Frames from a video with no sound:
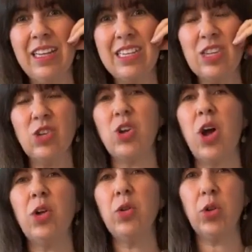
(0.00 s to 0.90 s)
Is your
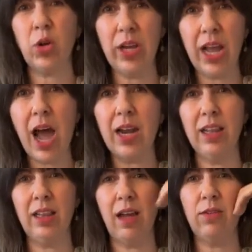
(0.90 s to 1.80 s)
daughter learning how to
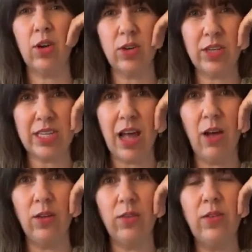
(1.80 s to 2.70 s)
love
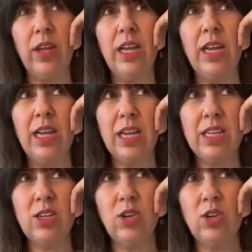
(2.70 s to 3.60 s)
herself?
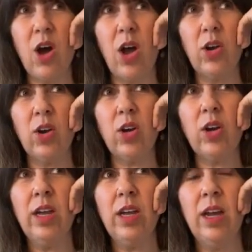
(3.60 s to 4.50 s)
Is your
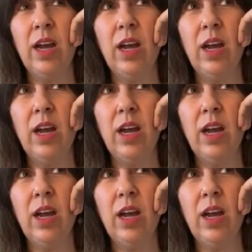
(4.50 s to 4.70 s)
daughter